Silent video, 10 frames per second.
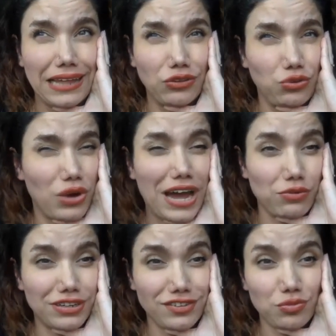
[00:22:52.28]
2
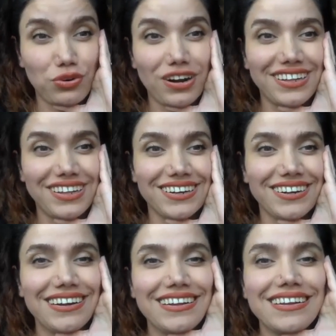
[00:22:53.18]
hours
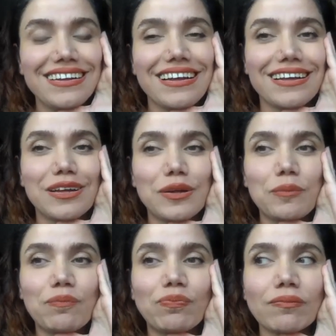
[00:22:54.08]
prior.
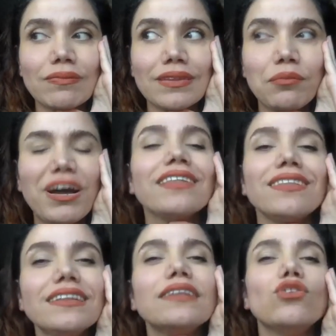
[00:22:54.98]
But I
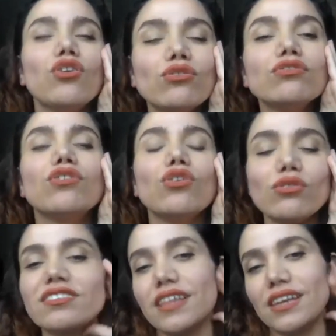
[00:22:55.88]
think that
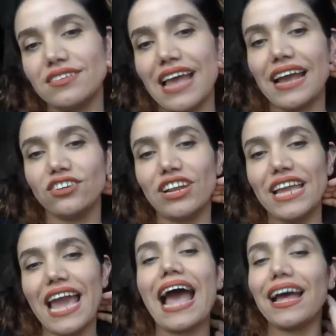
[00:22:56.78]
those things
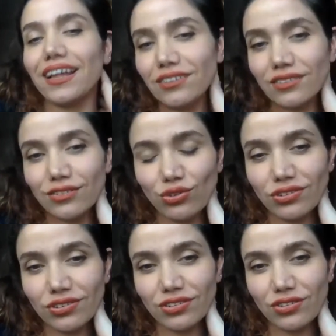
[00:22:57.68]
actually add
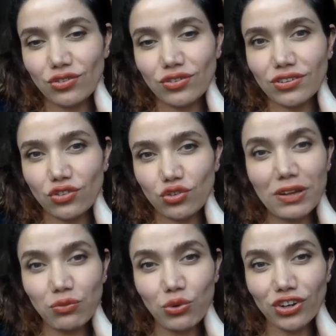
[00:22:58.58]
to
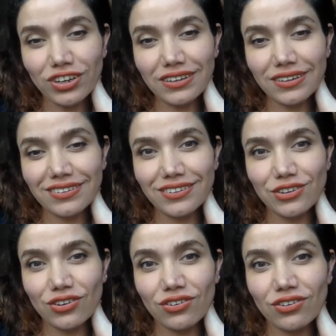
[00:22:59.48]
my work. You
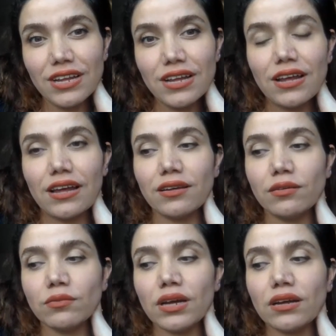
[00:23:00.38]
know,
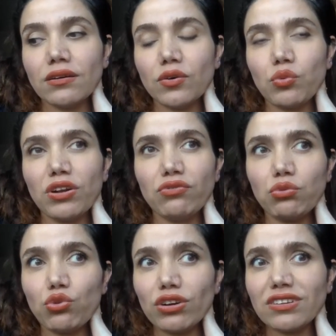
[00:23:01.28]
one of the
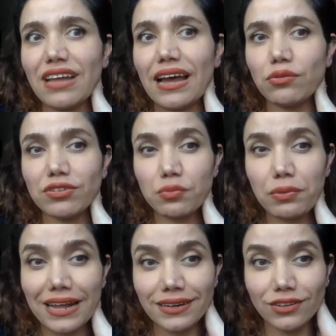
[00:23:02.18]
works that I was
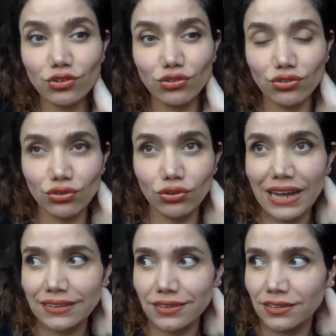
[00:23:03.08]
planning to do
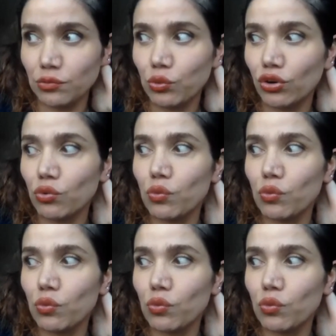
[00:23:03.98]
at Edinburgh